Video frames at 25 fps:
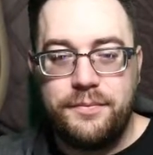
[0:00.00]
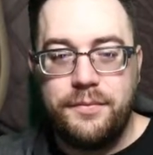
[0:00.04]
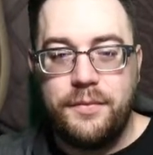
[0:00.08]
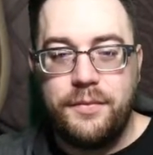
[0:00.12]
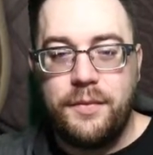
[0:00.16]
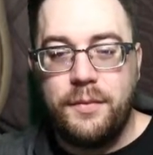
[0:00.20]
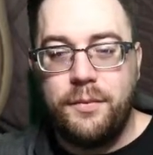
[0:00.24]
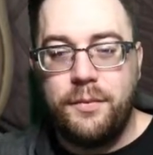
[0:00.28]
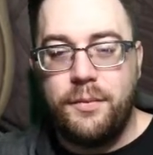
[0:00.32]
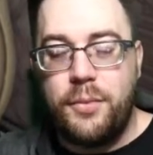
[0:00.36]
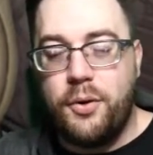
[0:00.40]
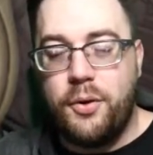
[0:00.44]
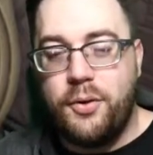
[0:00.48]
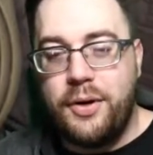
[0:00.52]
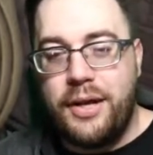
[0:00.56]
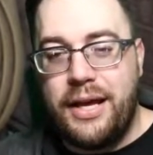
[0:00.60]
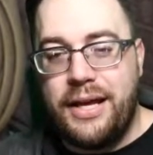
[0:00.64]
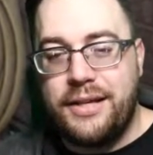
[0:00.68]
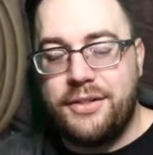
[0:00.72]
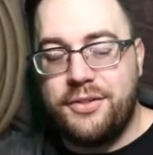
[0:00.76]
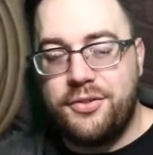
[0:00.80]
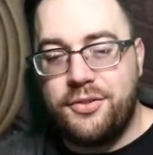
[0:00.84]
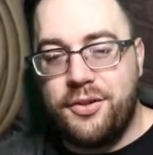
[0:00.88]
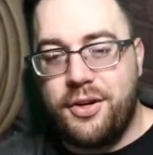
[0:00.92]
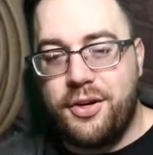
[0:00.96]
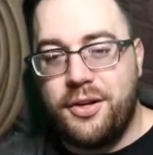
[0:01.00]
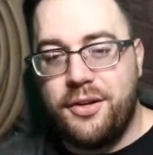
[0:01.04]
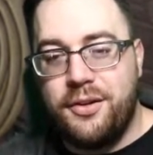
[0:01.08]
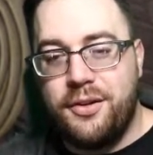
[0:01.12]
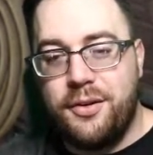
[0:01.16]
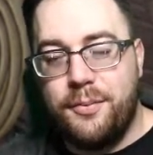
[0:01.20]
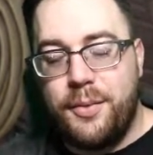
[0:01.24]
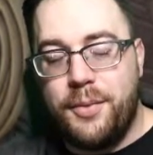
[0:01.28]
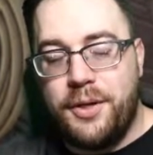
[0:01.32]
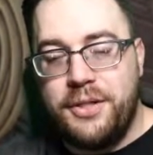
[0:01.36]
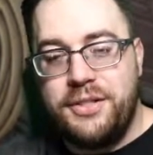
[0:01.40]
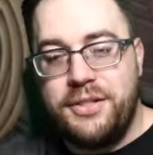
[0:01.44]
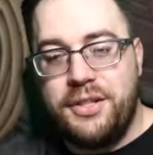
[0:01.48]
Opponent has drawn a
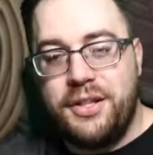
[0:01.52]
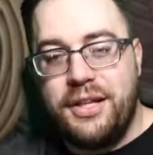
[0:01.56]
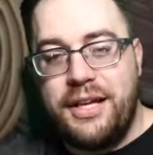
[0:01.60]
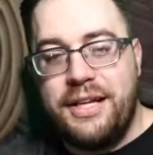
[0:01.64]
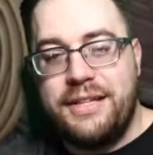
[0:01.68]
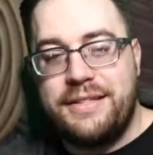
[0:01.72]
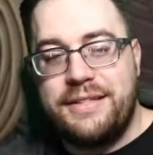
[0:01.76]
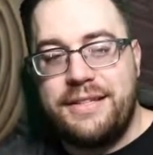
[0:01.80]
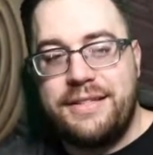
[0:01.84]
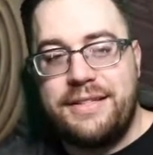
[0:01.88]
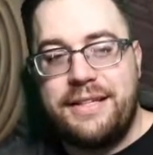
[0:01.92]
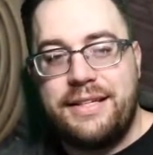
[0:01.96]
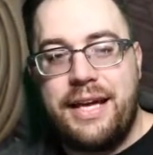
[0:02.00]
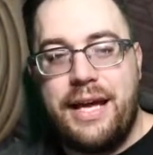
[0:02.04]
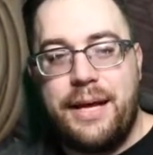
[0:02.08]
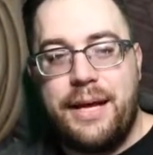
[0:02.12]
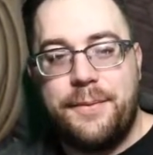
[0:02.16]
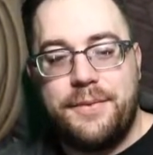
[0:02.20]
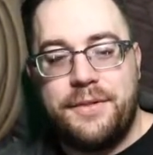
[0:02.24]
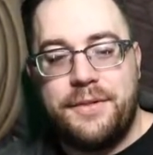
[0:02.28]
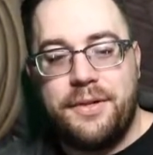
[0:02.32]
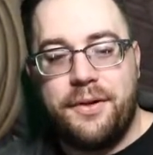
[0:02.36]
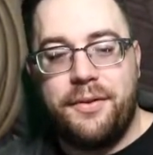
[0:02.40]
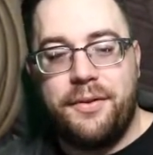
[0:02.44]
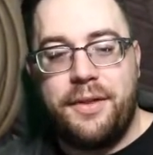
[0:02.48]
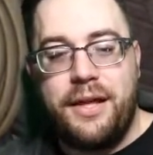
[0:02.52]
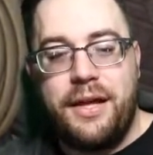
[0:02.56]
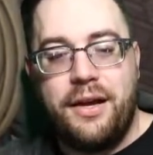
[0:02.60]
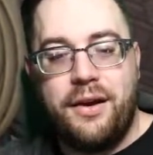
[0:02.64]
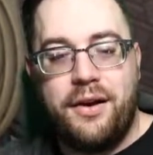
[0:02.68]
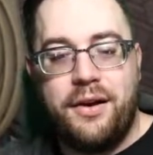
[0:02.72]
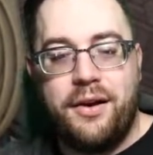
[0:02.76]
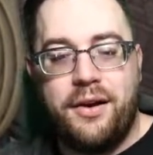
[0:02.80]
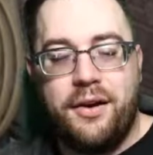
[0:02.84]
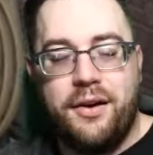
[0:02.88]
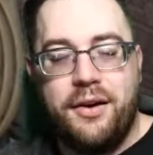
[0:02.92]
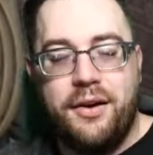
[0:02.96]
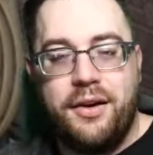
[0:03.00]
bunch of lands this game, so they
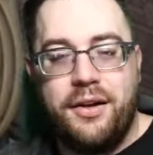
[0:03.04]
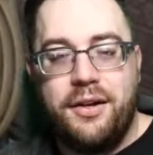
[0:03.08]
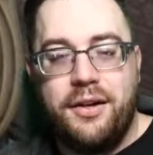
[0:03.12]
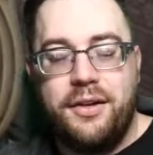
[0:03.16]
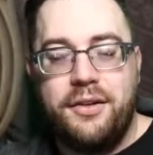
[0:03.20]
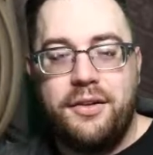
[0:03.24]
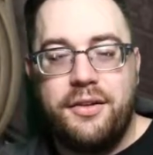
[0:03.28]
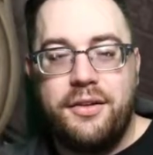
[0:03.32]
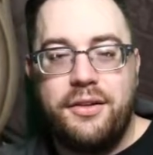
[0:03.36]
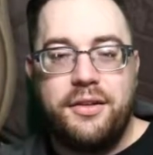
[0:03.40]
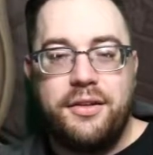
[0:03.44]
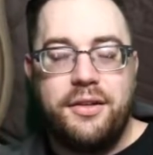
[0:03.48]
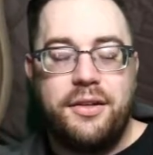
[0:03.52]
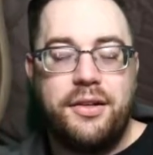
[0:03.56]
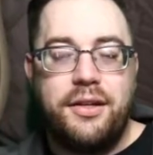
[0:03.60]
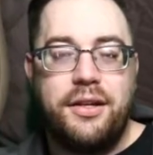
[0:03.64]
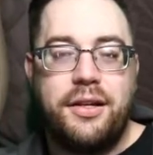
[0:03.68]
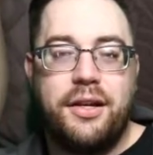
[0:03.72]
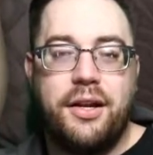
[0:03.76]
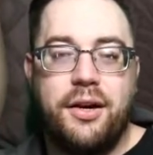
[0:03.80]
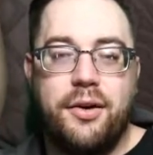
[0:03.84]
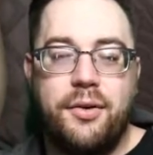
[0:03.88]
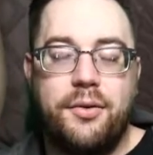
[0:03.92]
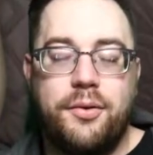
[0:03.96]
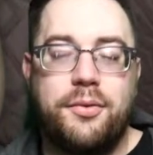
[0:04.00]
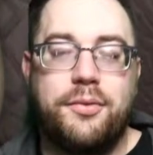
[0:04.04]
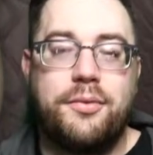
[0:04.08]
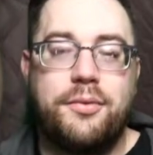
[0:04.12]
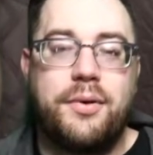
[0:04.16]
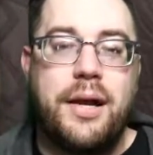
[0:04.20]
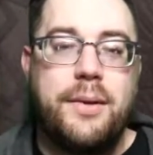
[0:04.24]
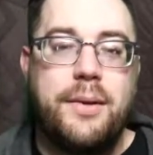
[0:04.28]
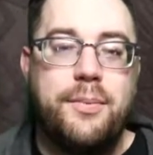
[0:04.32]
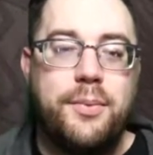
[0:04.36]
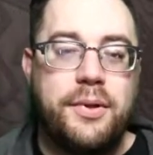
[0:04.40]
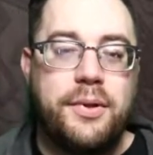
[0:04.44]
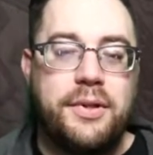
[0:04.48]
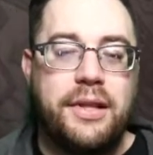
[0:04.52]
are,
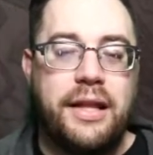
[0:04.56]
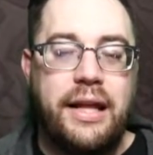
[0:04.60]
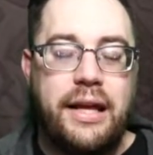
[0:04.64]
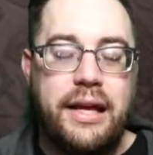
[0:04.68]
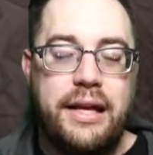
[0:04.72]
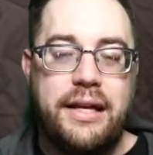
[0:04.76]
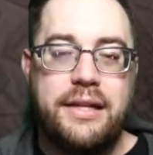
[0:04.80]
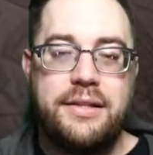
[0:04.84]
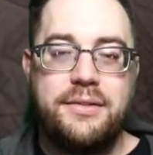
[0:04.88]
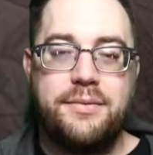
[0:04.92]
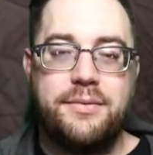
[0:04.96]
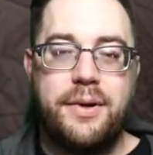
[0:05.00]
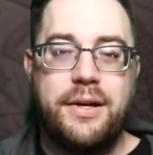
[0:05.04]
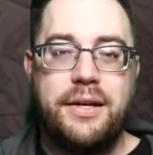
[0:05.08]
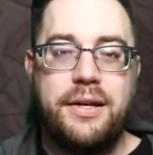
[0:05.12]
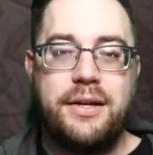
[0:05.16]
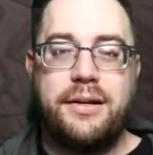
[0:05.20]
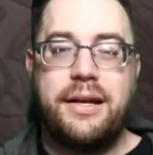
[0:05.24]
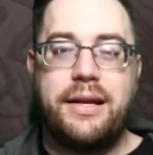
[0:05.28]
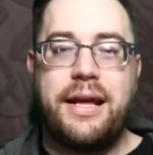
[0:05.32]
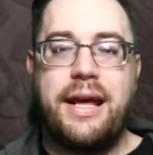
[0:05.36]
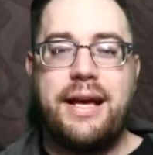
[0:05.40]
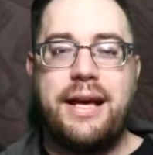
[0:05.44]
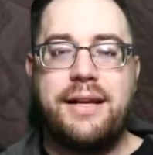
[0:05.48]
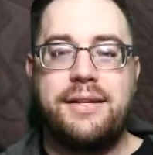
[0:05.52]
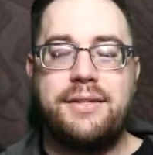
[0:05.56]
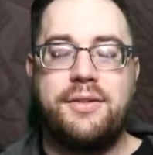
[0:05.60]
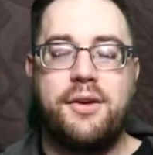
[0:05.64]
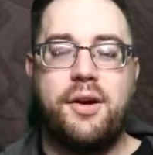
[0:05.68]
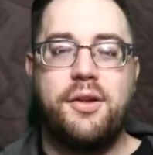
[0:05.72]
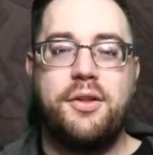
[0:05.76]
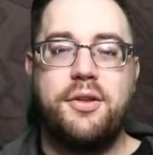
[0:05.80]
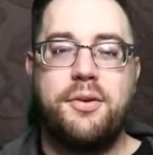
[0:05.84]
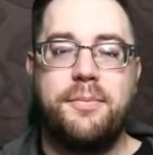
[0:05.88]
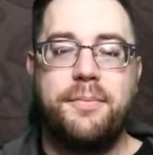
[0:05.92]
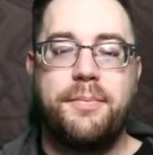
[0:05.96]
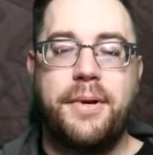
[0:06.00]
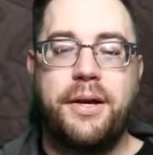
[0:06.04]
ripe with lands, ready to cast all
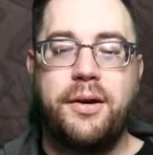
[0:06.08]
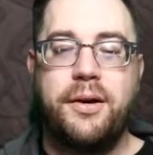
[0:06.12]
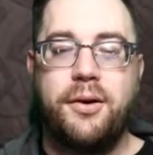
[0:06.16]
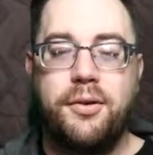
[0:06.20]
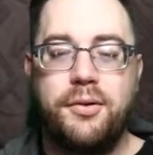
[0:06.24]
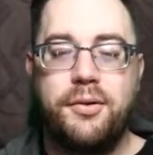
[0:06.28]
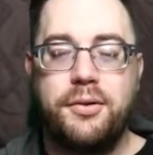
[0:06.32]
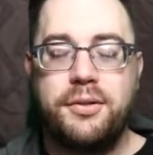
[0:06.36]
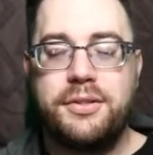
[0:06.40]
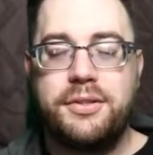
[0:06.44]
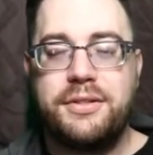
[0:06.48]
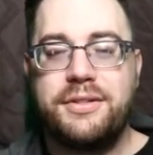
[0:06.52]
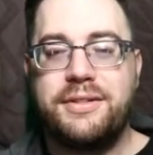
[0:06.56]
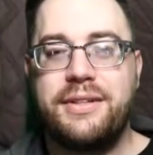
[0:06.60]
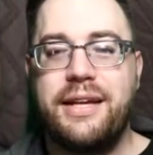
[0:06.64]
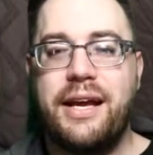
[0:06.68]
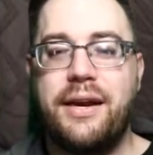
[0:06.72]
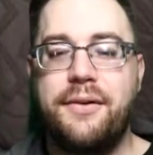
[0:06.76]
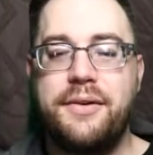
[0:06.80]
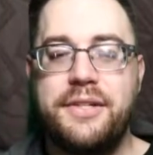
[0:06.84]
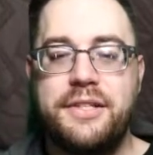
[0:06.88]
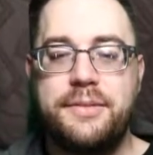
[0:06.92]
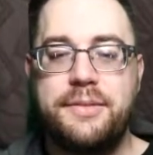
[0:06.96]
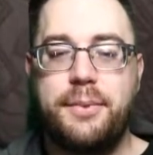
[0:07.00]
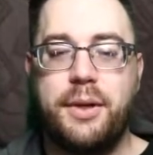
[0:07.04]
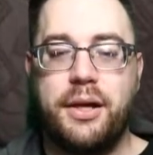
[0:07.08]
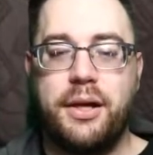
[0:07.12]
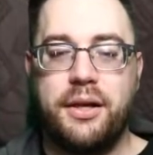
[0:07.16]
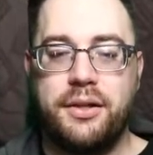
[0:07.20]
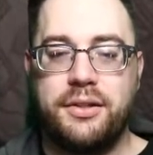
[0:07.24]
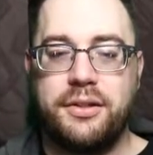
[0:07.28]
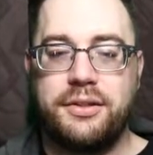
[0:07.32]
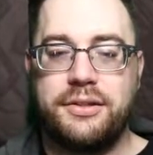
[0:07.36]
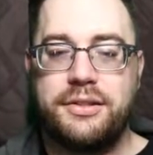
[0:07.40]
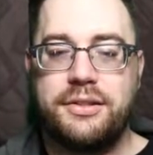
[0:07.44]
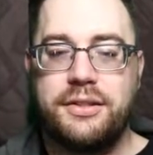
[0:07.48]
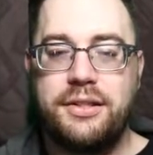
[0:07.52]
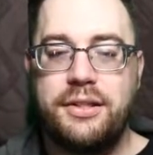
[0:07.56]
their big old scary spells.